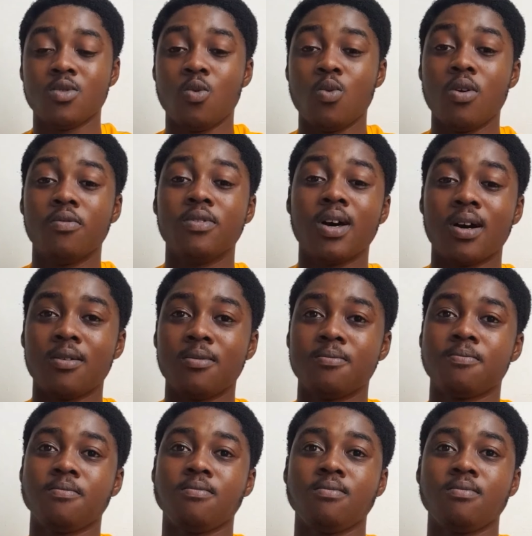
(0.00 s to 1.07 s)
with that.
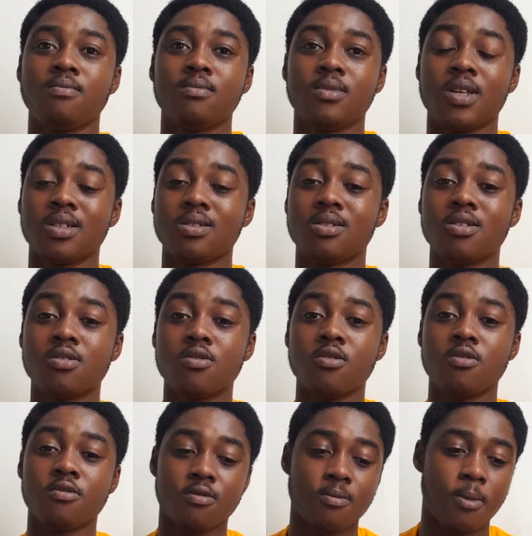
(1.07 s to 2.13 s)
That's the
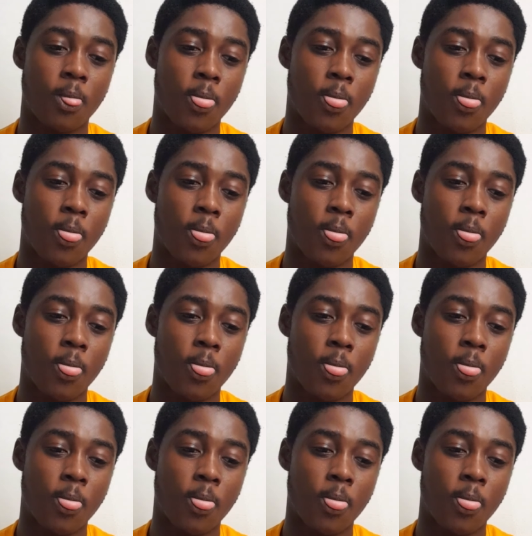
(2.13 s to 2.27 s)
truth.